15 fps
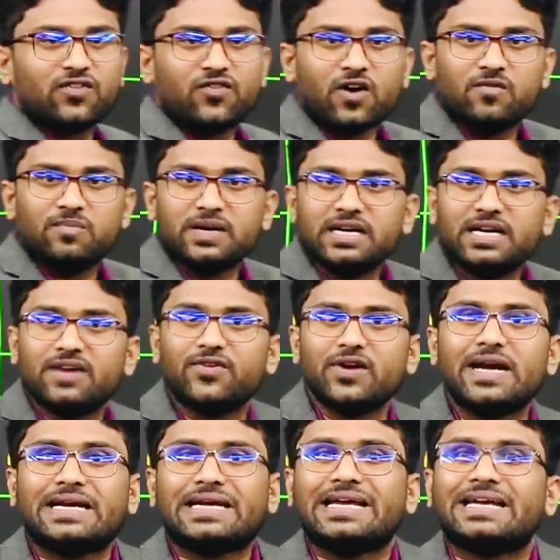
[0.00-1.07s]
f of b,
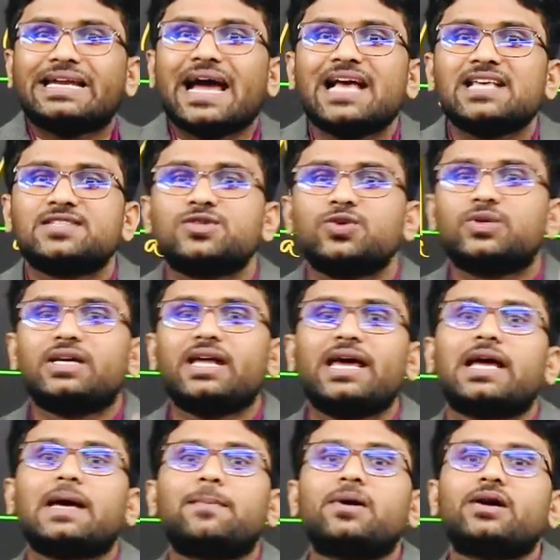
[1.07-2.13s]
definitely it has to
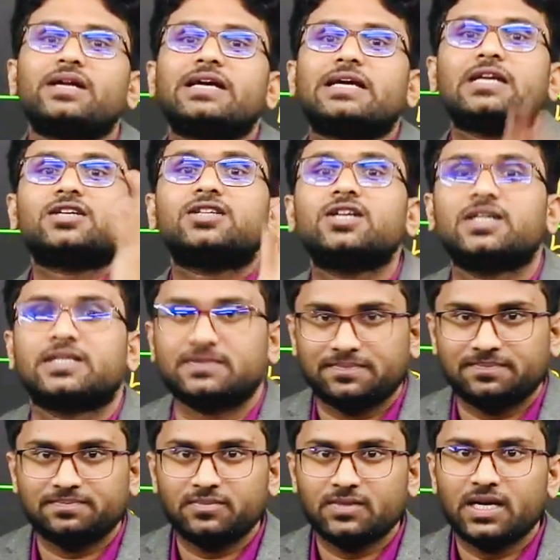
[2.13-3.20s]
take a particular
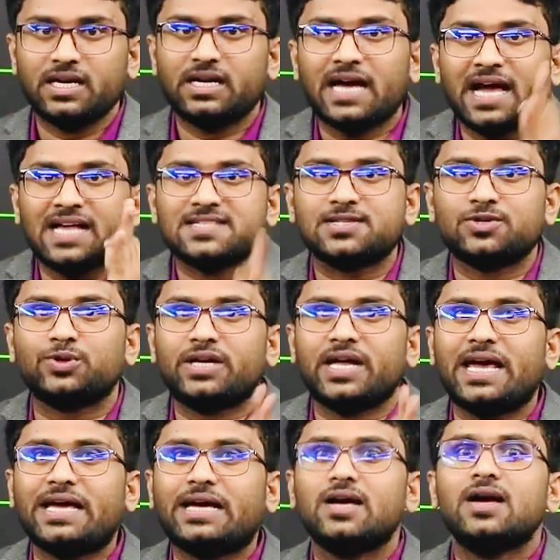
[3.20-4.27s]
turn. It has to
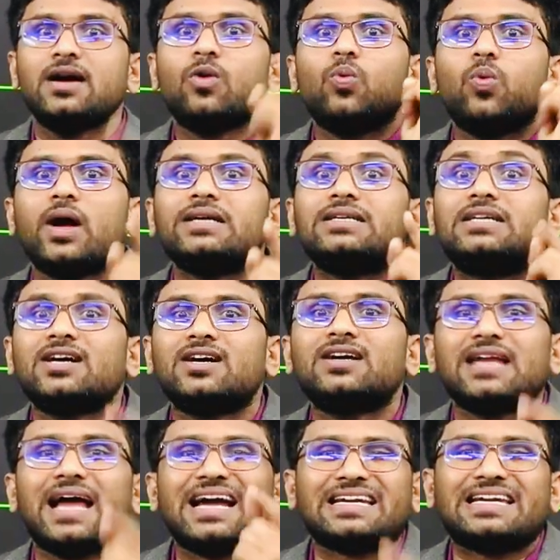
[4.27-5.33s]
take one
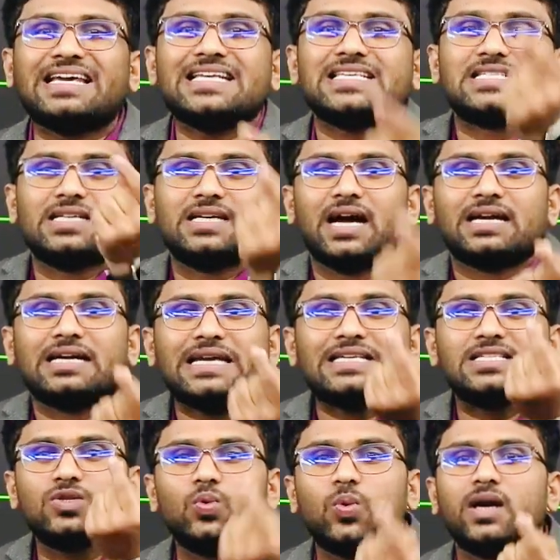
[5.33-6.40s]
turn, at least
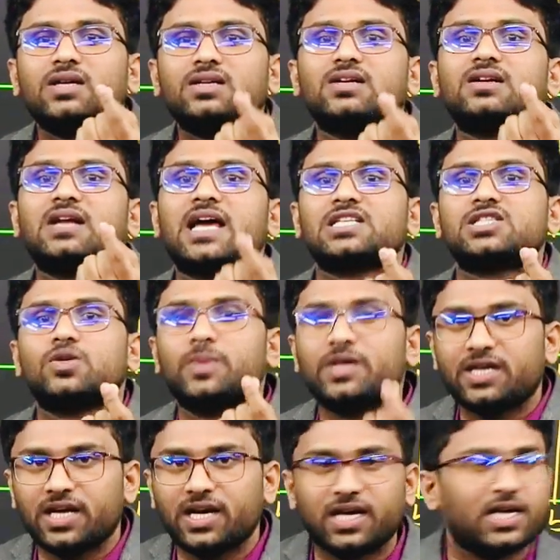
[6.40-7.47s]
one turn has to be
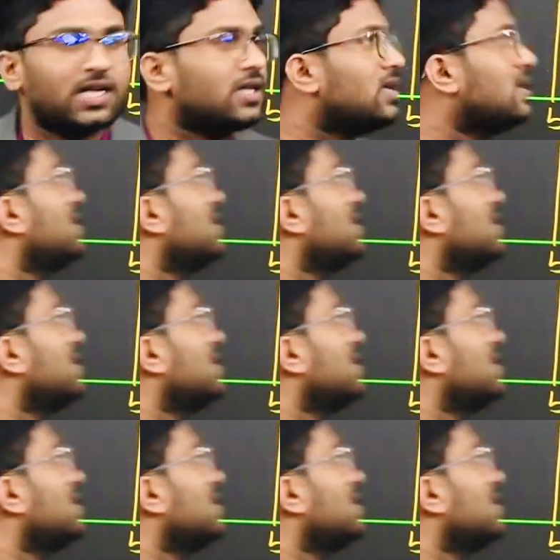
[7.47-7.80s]
taken.